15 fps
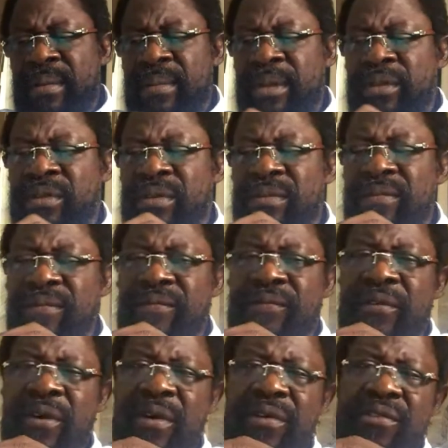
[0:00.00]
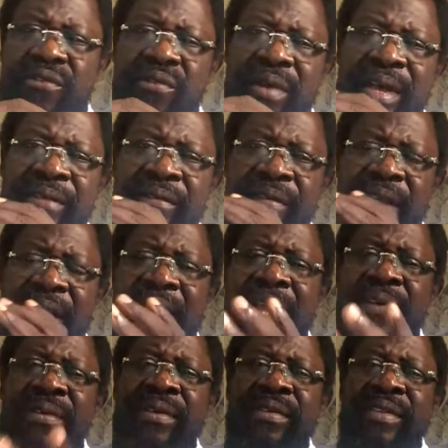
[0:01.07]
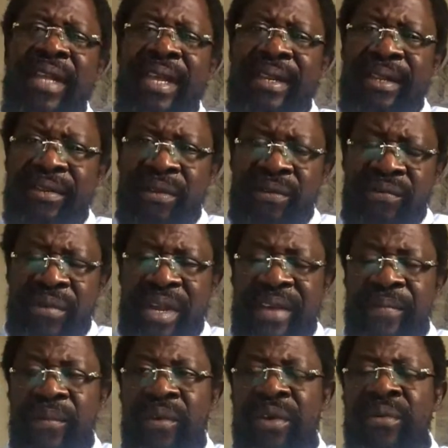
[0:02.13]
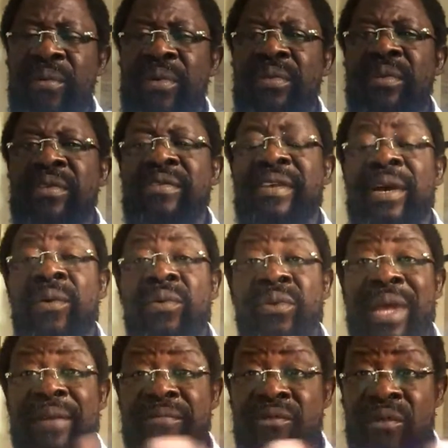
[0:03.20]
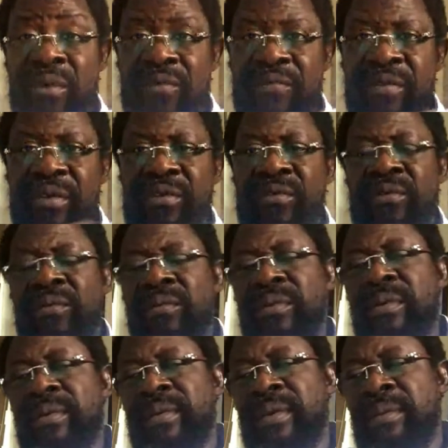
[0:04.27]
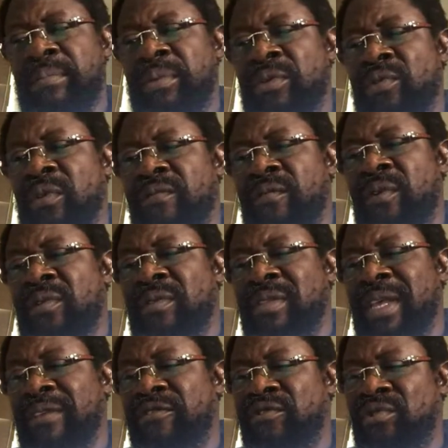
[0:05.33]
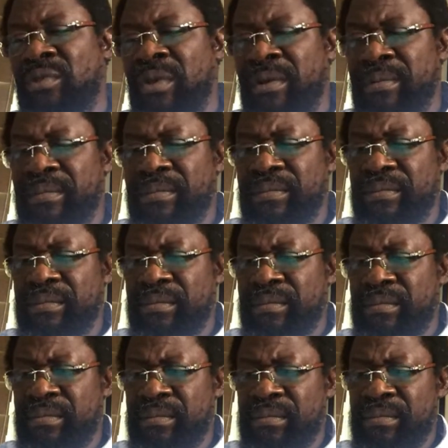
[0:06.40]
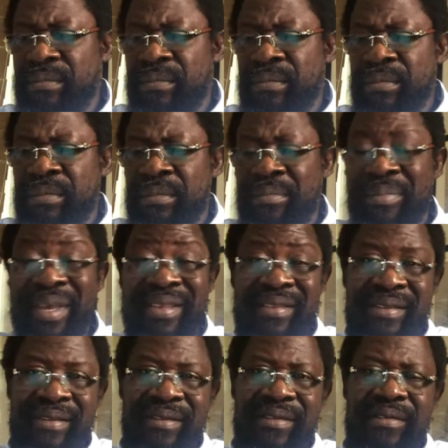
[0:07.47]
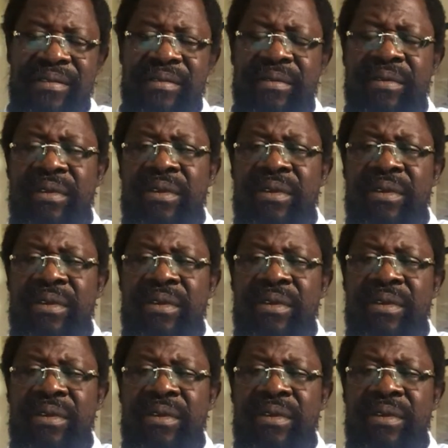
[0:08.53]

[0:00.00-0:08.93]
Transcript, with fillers: But for us to have a clear understanding of where I'm going with this, I would have to offer you a bit of contextual basis.